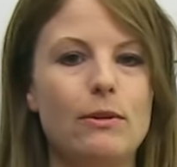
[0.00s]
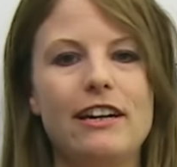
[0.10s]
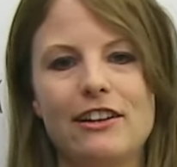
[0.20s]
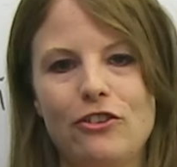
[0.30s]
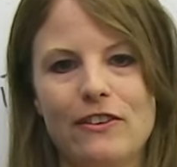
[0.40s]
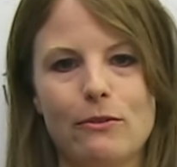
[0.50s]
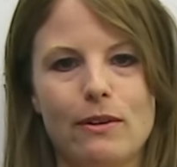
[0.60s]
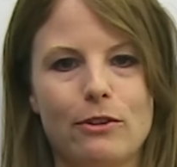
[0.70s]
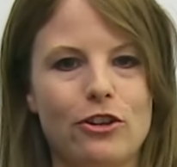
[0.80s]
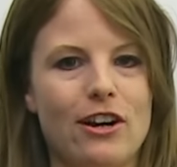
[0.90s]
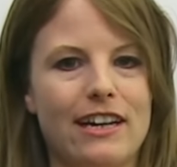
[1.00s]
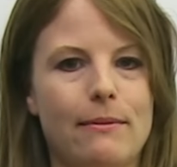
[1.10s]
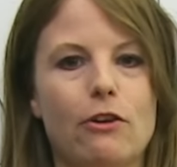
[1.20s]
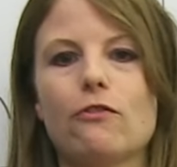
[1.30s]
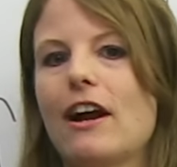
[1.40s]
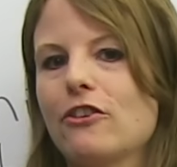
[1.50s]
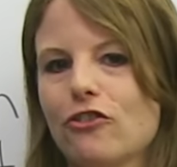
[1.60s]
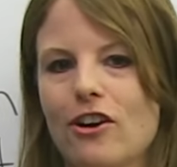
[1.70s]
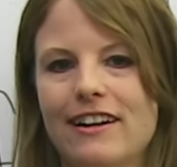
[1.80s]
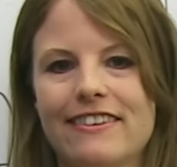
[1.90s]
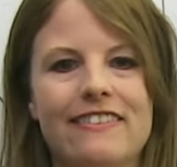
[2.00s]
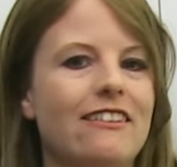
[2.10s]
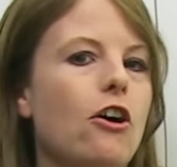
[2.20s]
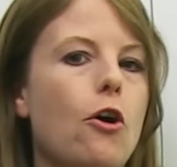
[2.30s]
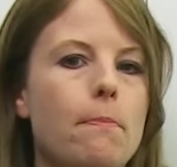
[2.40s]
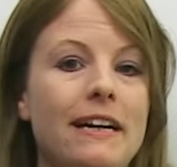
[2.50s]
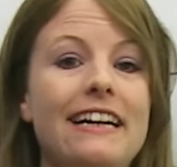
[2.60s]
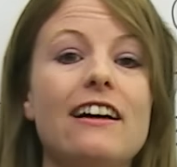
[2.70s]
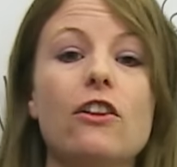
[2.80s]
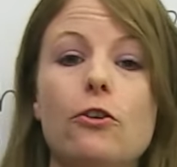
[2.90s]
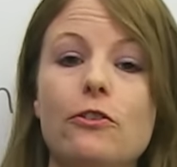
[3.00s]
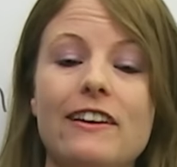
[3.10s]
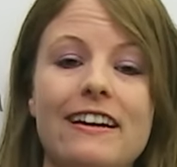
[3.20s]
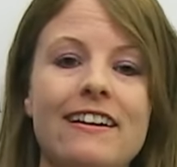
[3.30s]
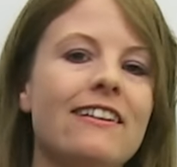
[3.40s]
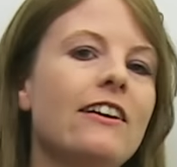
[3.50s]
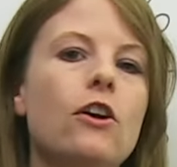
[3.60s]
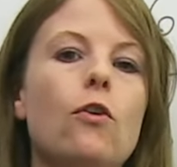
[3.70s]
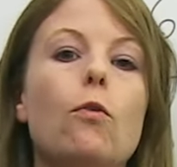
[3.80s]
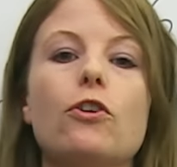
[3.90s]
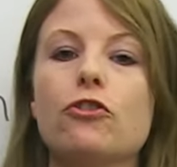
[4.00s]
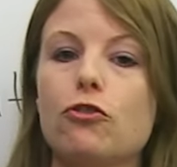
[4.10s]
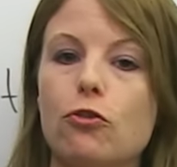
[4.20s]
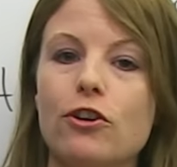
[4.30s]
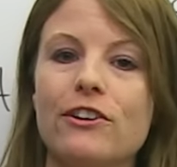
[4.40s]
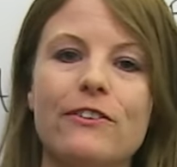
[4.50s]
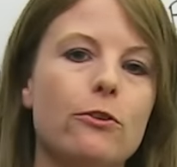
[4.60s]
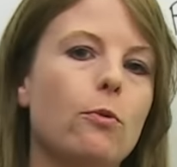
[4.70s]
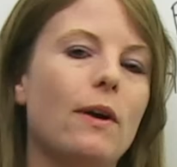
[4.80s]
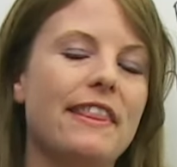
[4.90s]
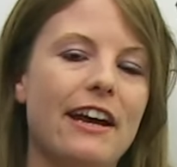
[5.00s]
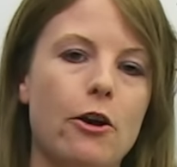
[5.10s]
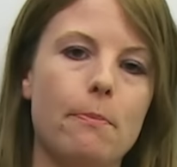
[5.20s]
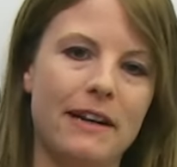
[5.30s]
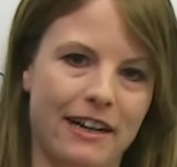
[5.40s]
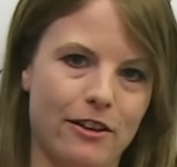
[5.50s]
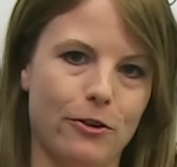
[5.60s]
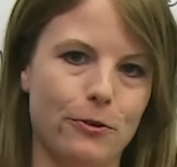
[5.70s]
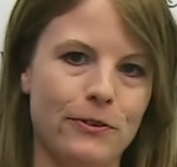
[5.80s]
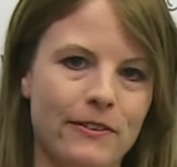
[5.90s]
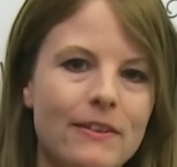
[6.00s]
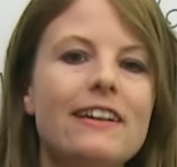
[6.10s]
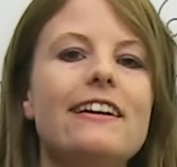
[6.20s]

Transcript: We can use it when we're talking about restaurants opening and closing or stores when they open and close.